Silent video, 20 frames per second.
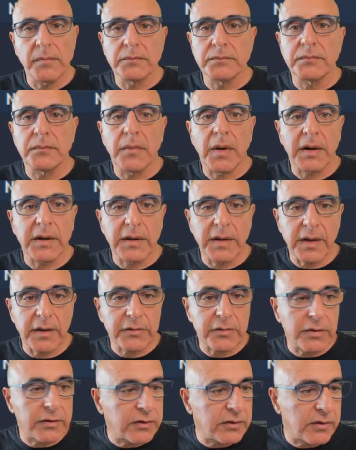Market
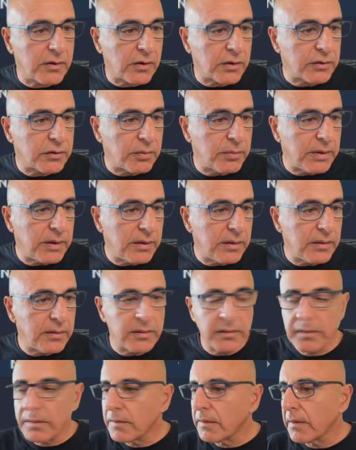direction is going to be
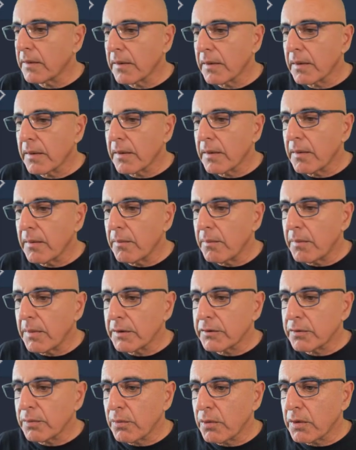
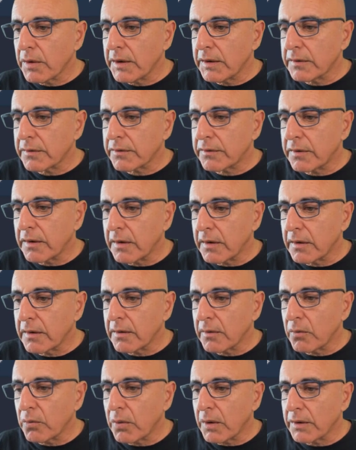much more interesting
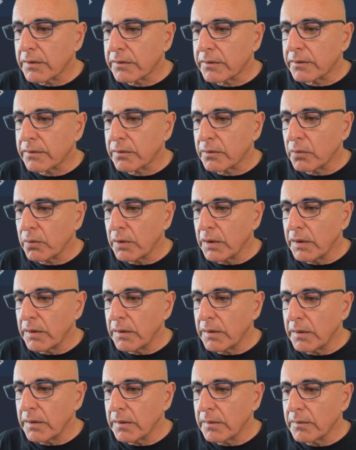once
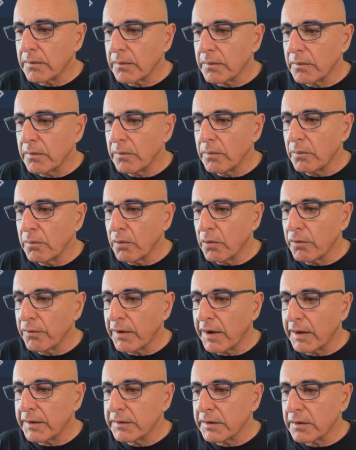we move
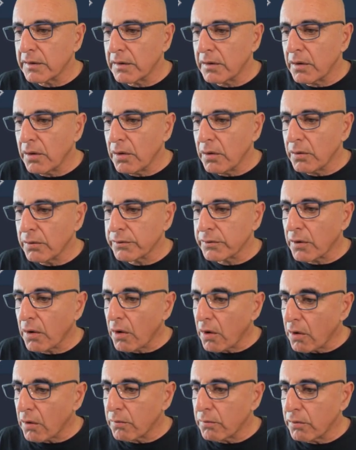under the lows
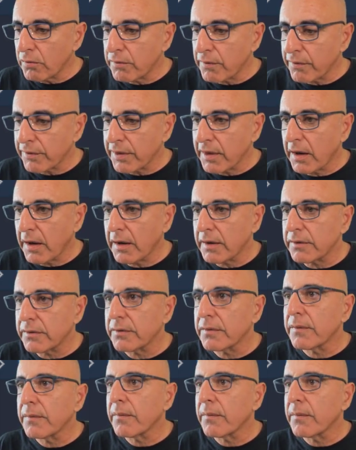or move over the highs.